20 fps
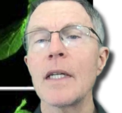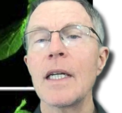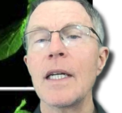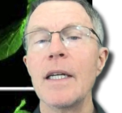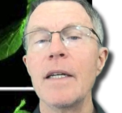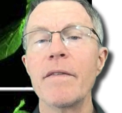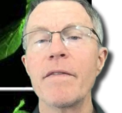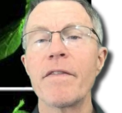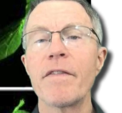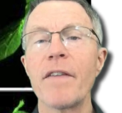
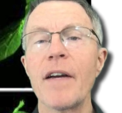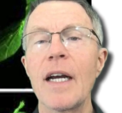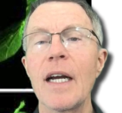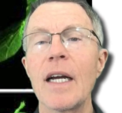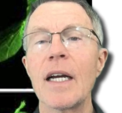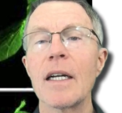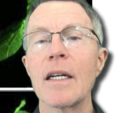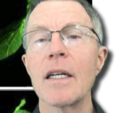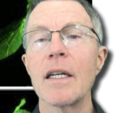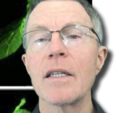in
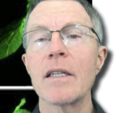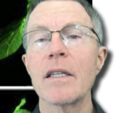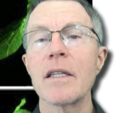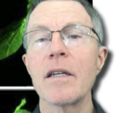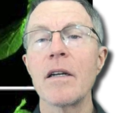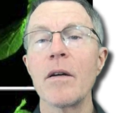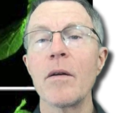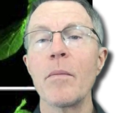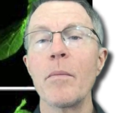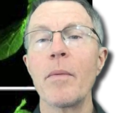fact, let's
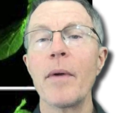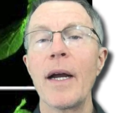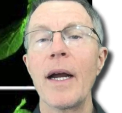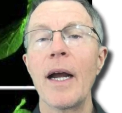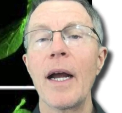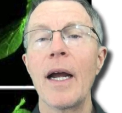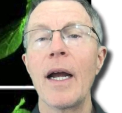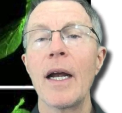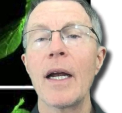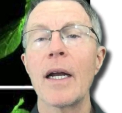go
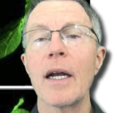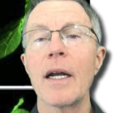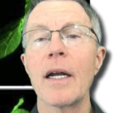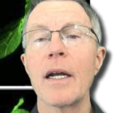back